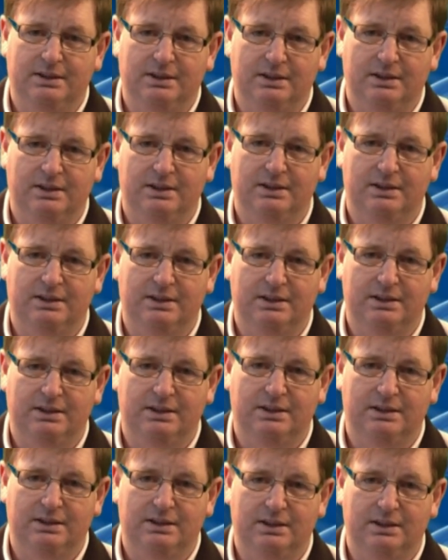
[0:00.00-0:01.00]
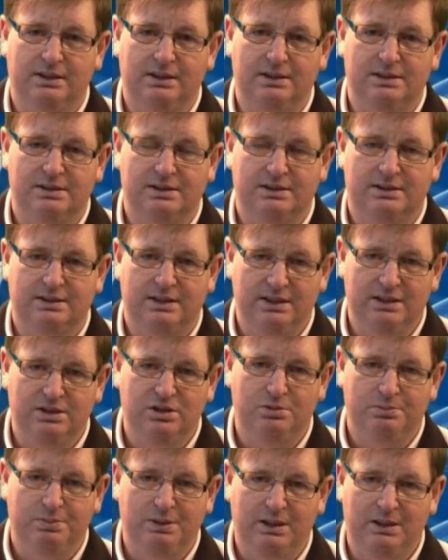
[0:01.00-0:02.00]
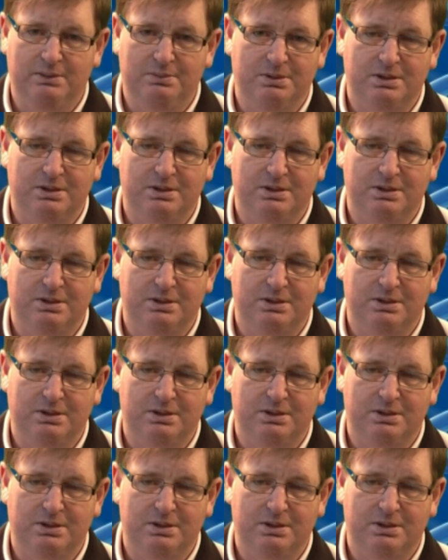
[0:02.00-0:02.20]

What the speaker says: He's a DUP,